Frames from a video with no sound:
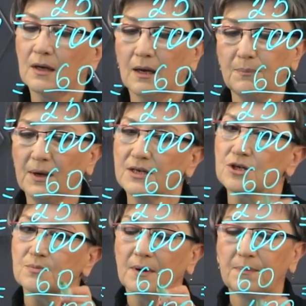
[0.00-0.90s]
Again,
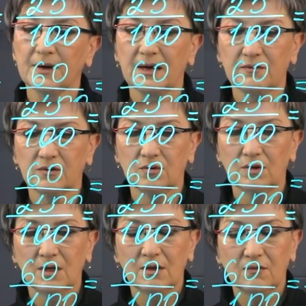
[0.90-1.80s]
according to the
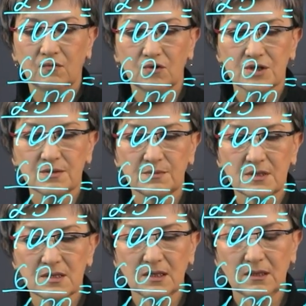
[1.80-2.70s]
rule, we divide
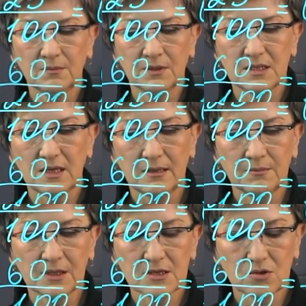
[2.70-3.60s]
80 by
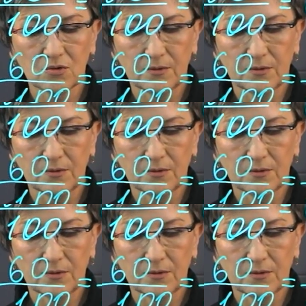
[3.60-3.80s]
100.